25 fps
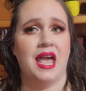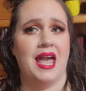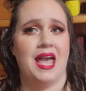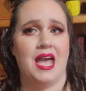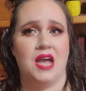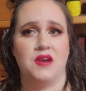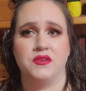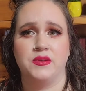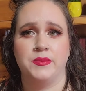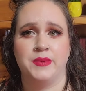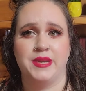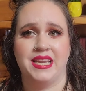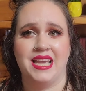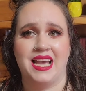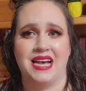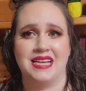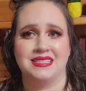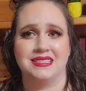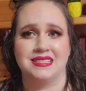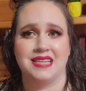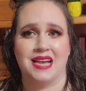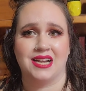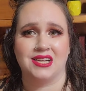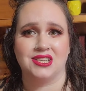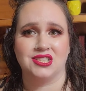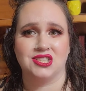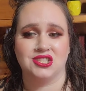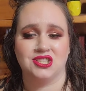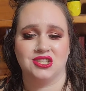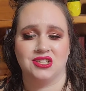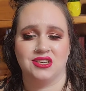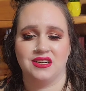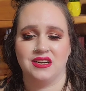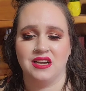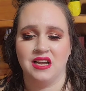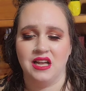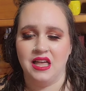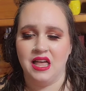Everybody has
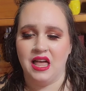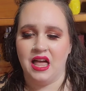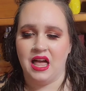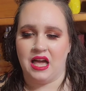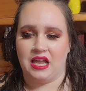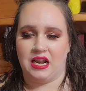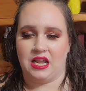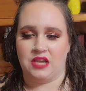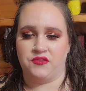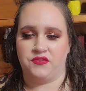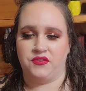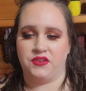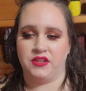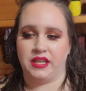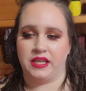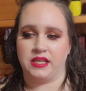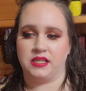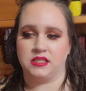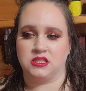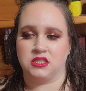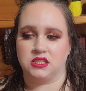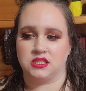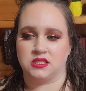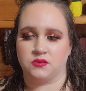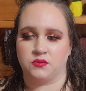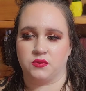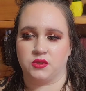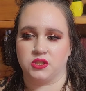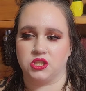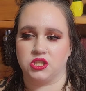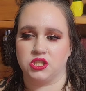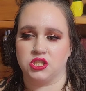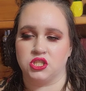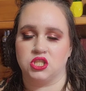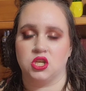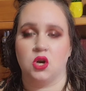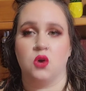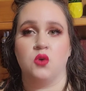texture, and I feel like we're
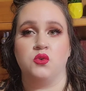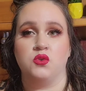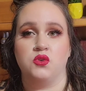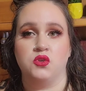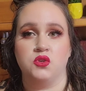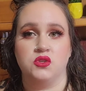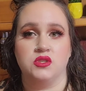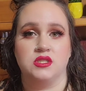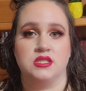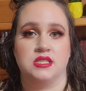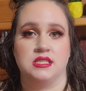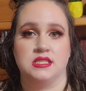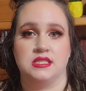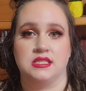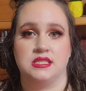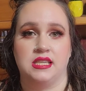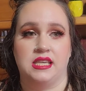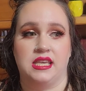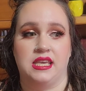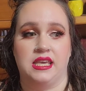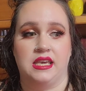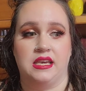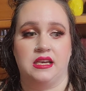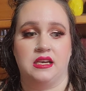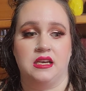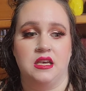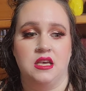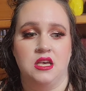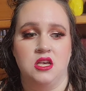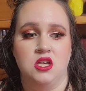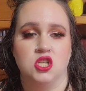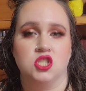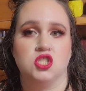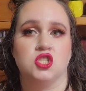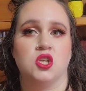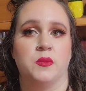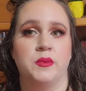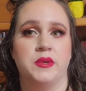so used to seeing
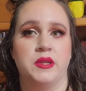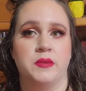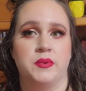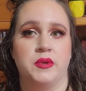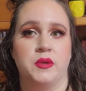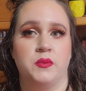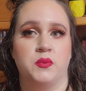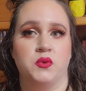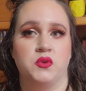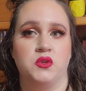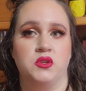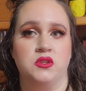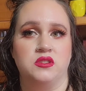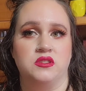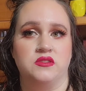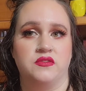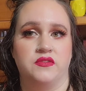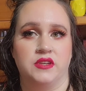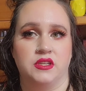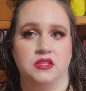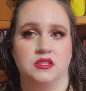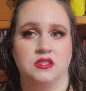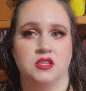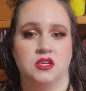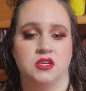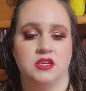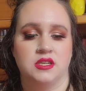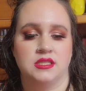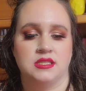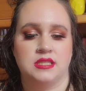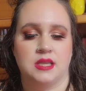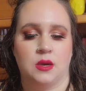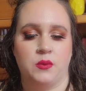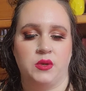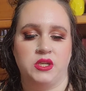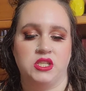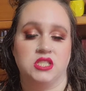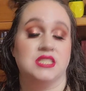so many people use filters
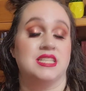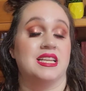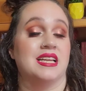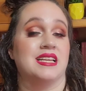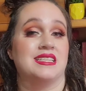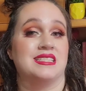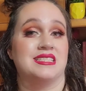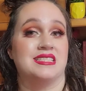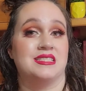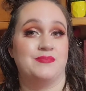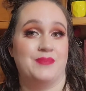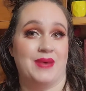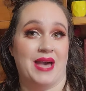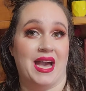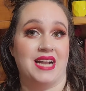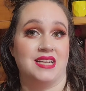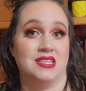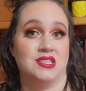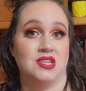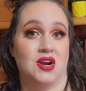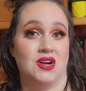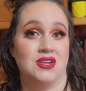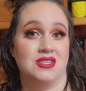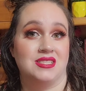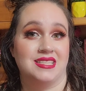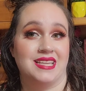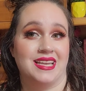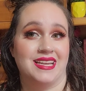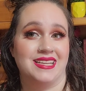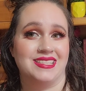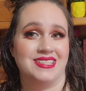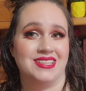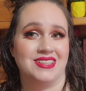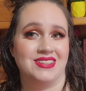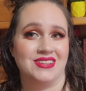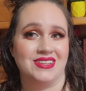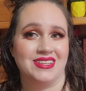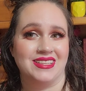that we just expect our skin
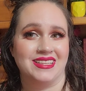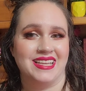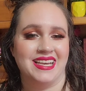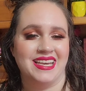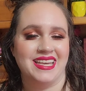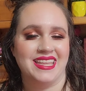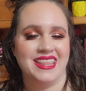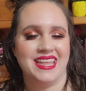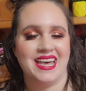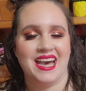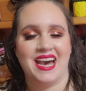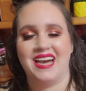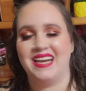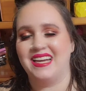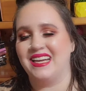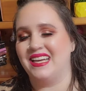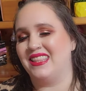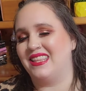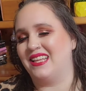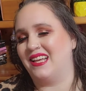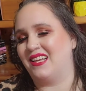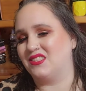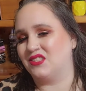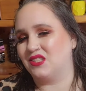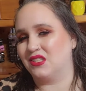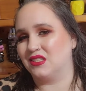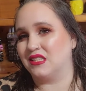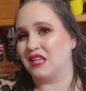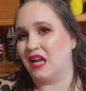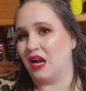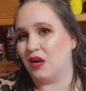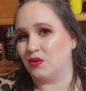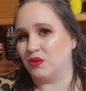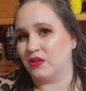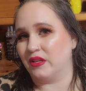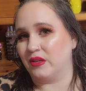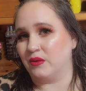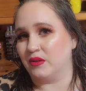to look like that, and that's just
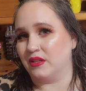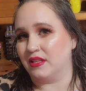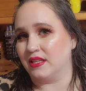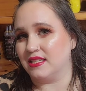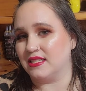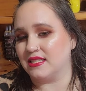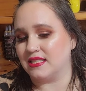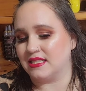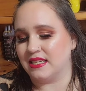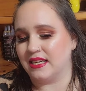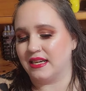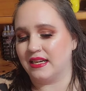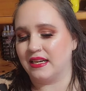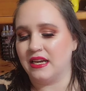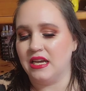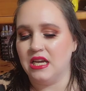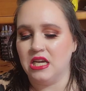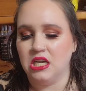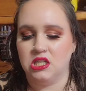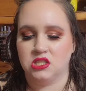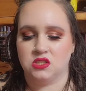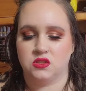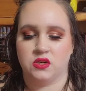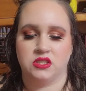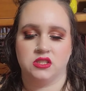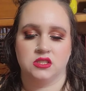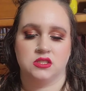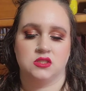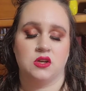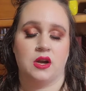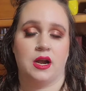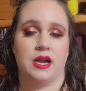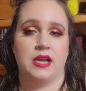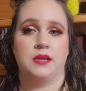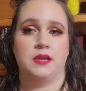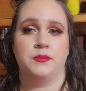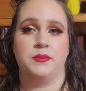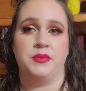not really realistic. So I just
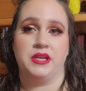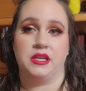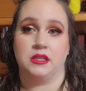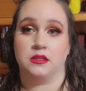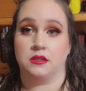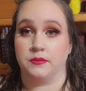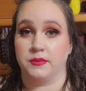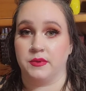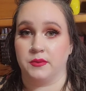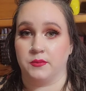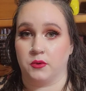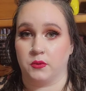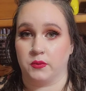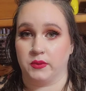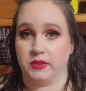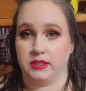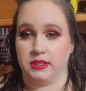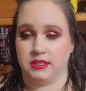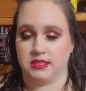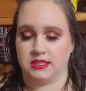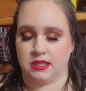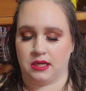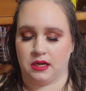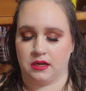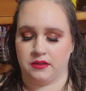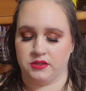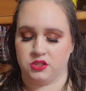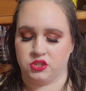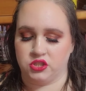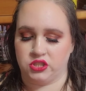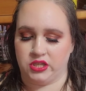try to be a little bit more realistic on this